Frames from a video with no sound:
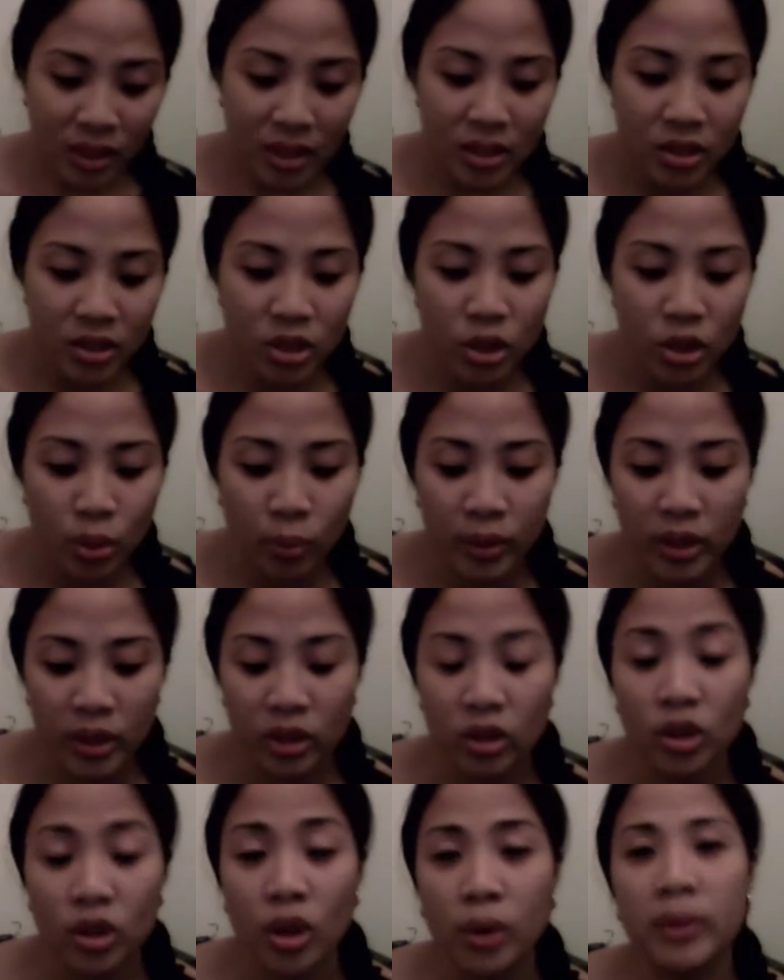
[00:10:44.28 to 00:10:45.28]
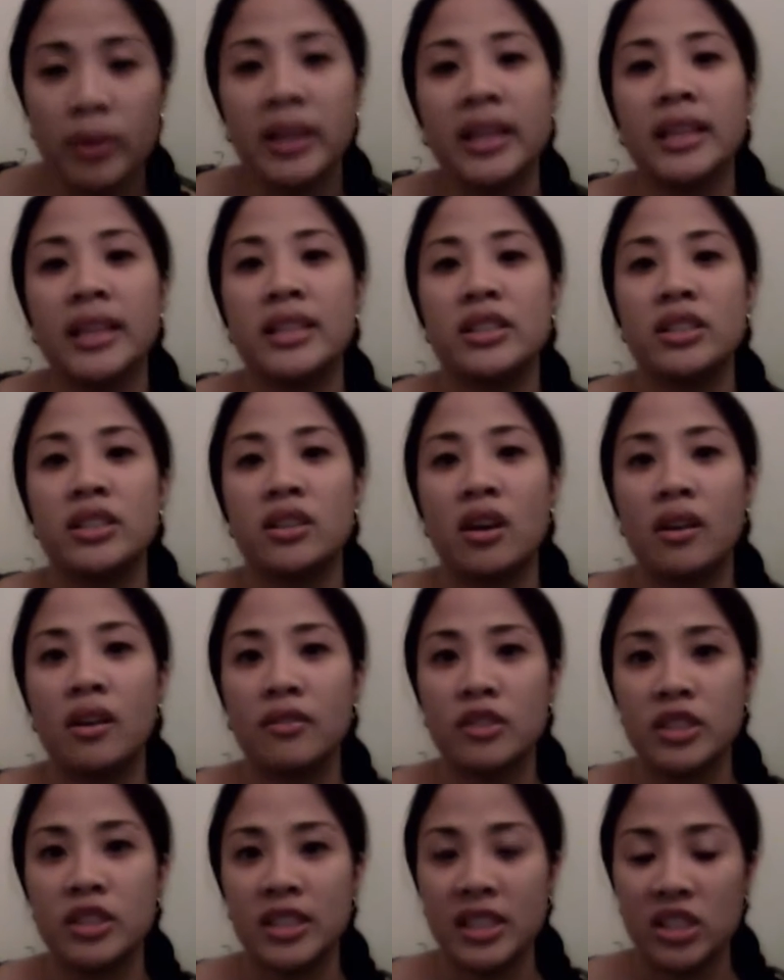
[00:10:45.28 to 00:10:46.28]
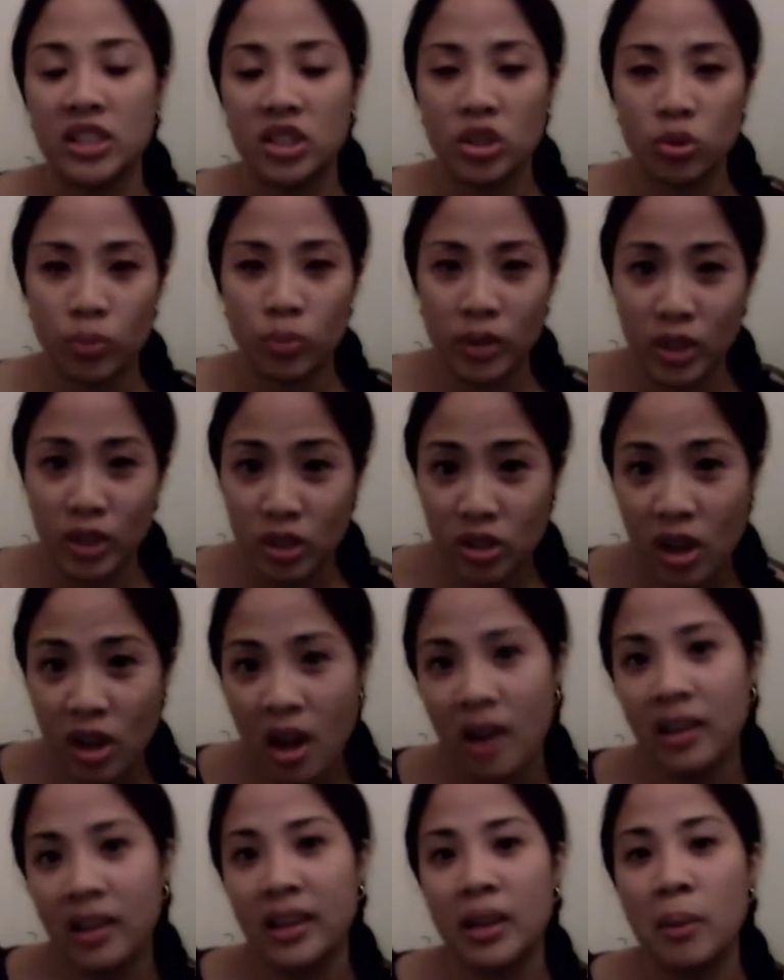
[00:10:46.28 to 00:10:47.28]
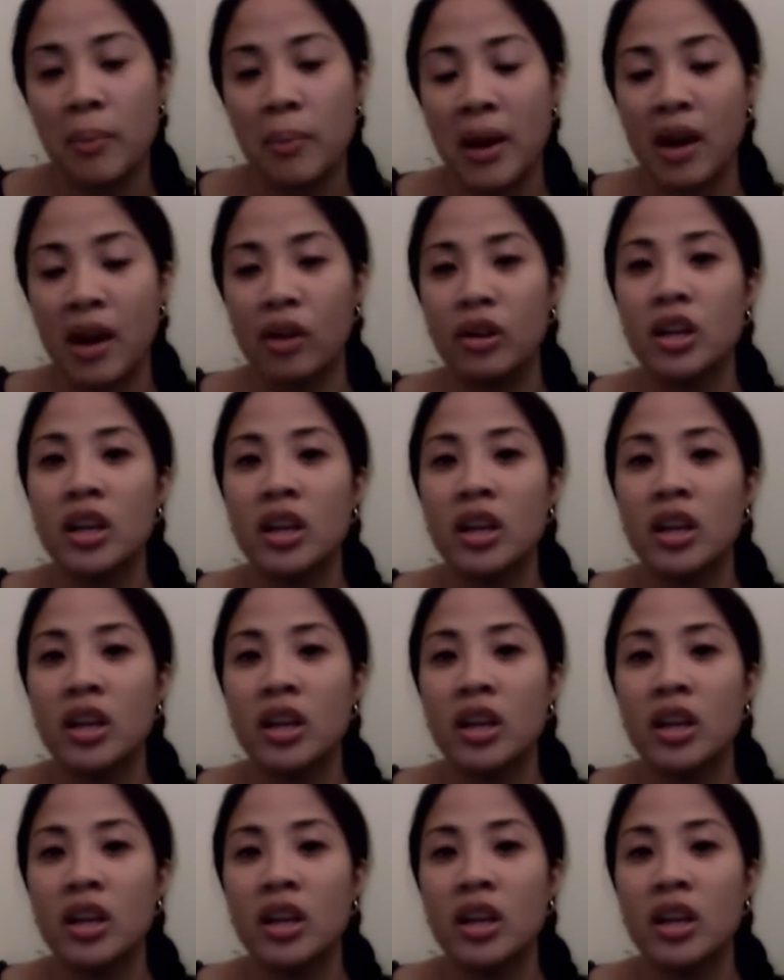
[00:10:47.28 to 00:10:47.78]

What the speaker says: So when you're going into conversations, when you're talking about,